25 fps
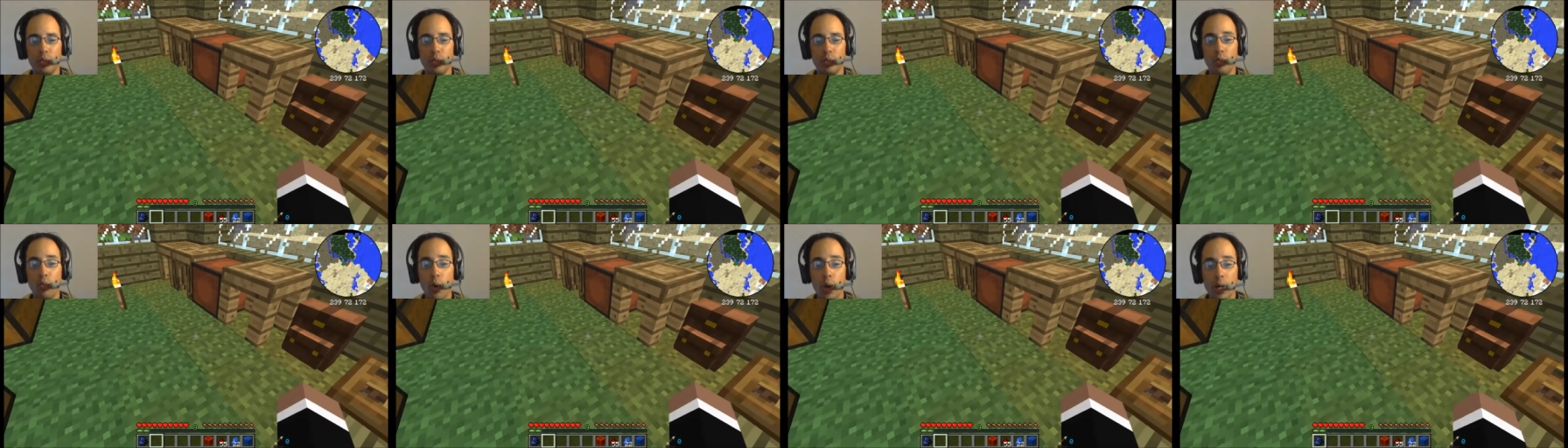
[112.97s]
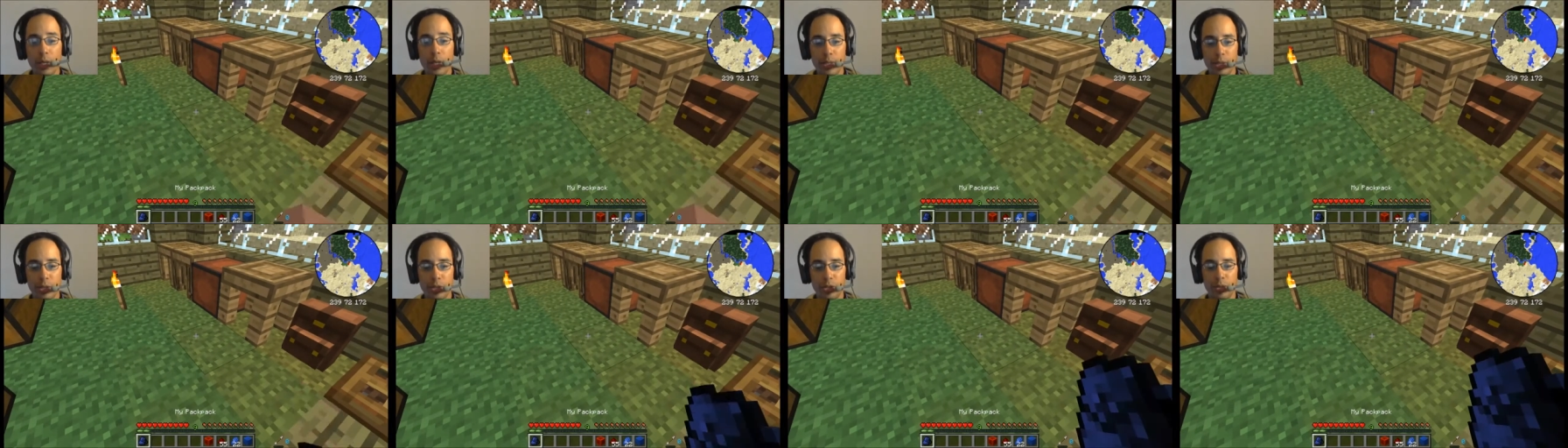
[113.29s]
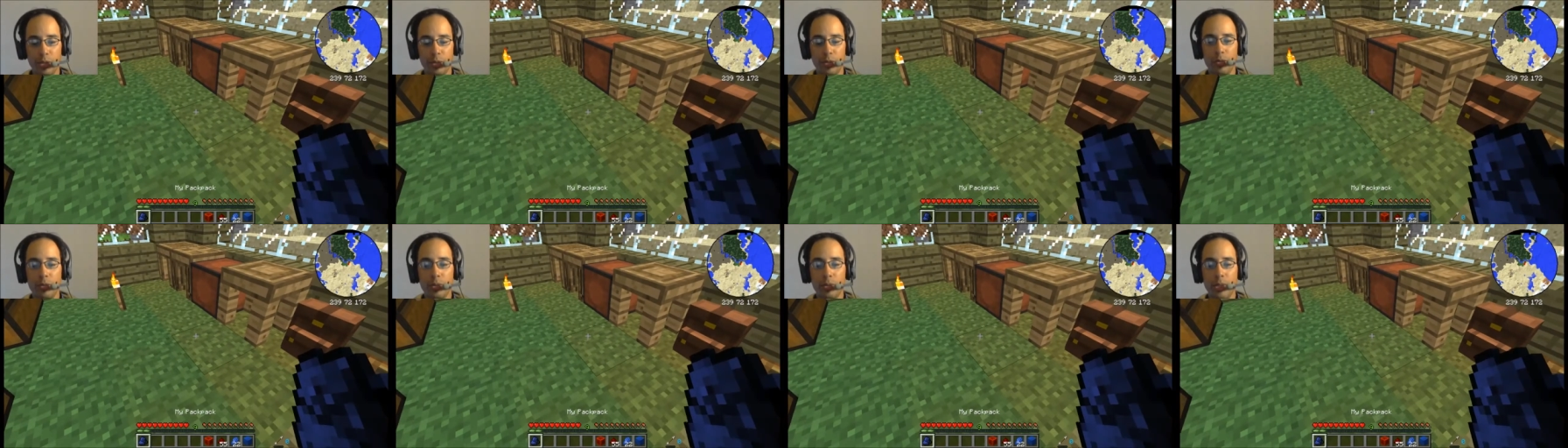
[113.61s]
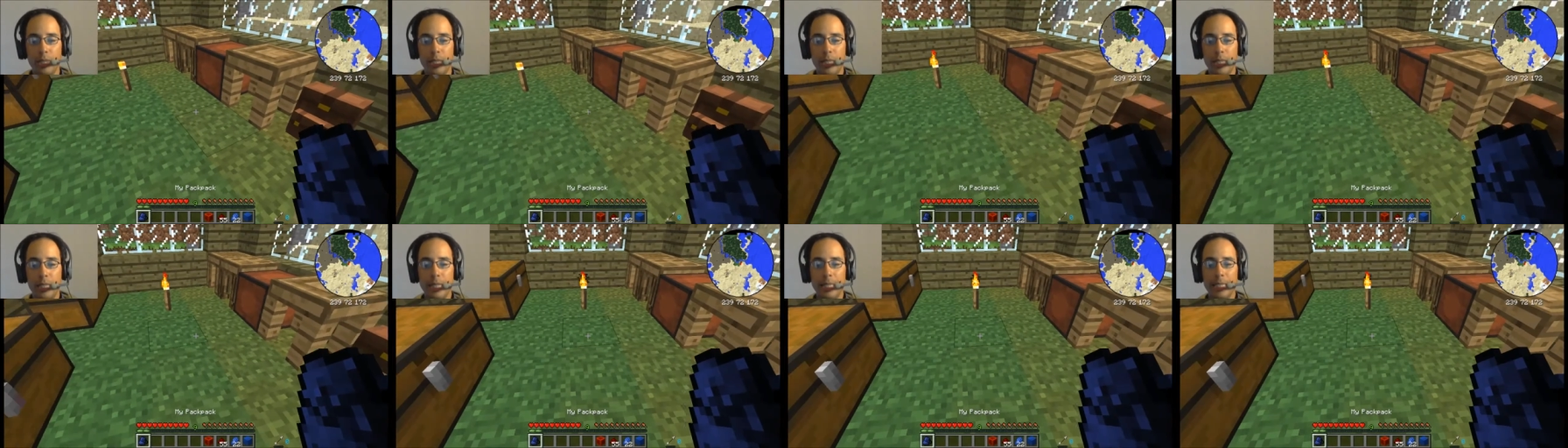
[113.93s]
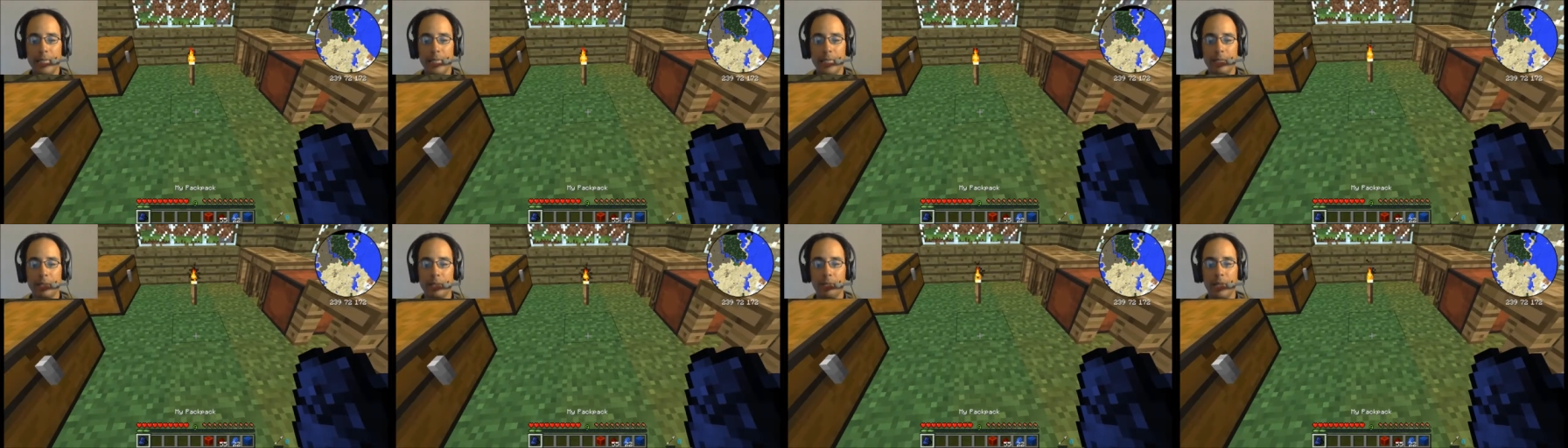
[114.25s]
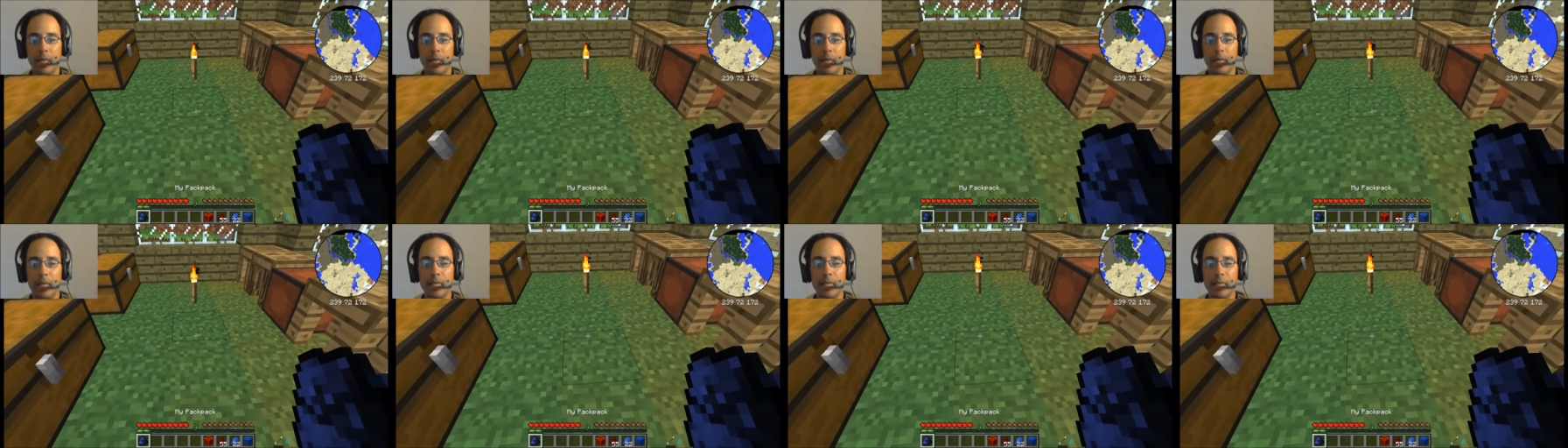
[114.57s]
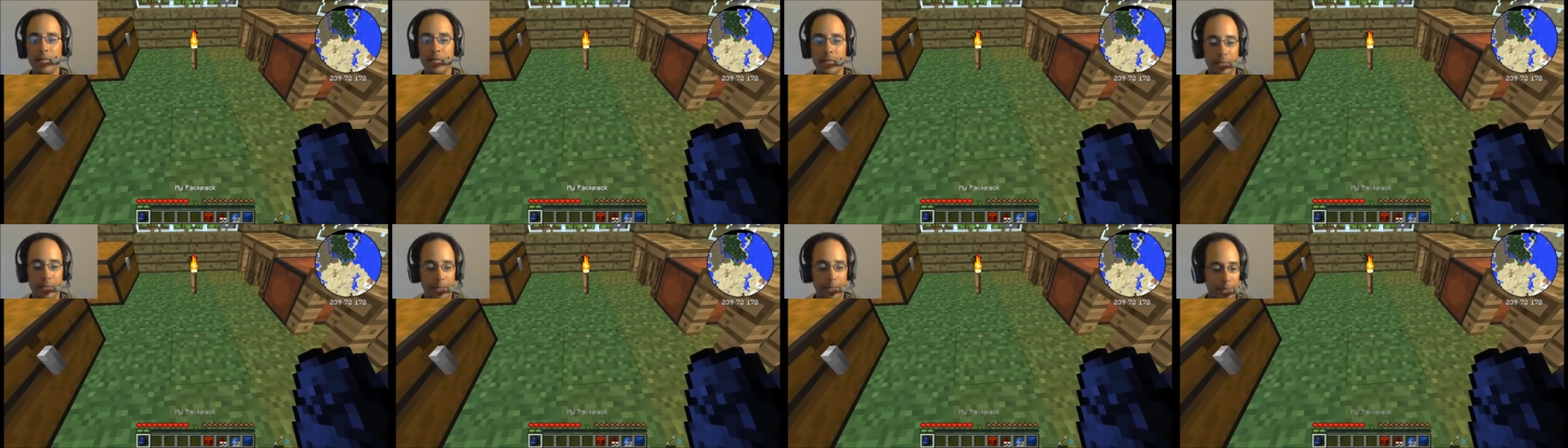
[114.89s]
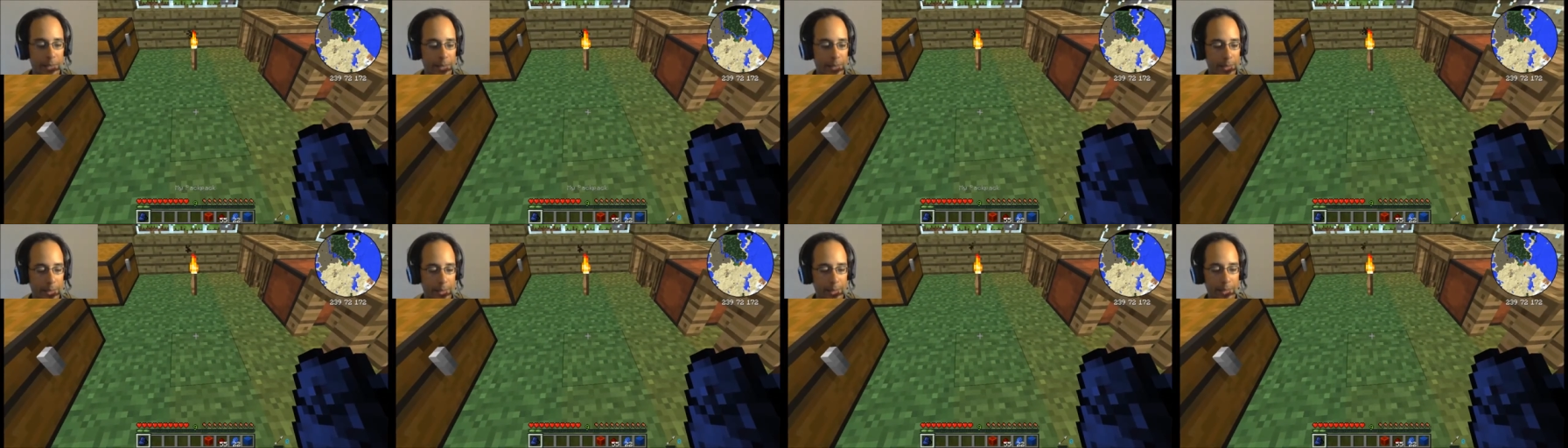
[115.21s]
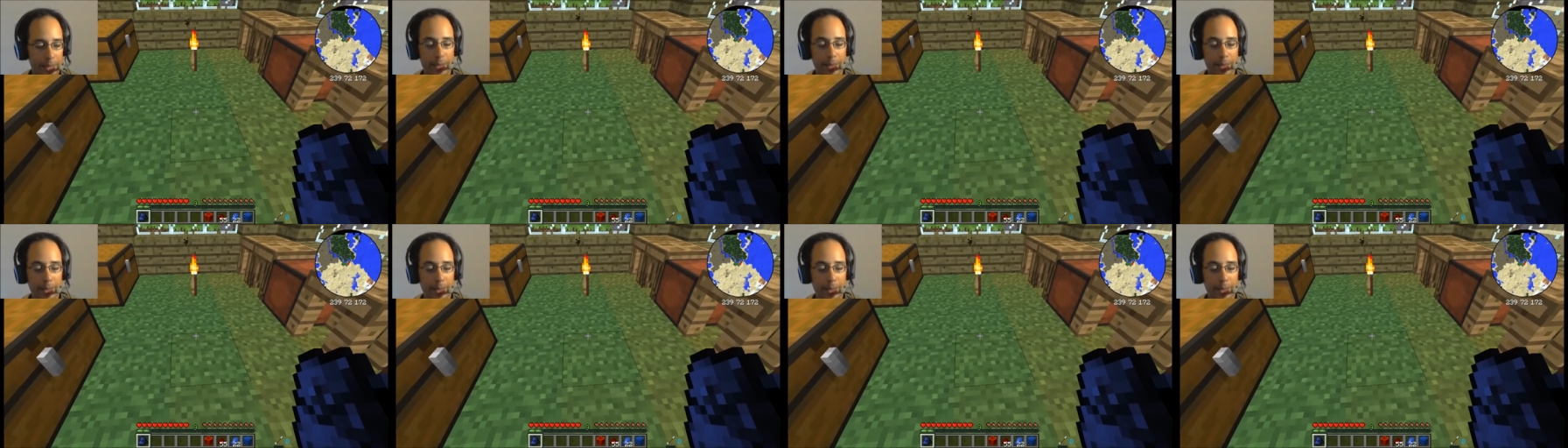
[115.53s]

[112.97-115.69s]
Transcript: What you want to do is make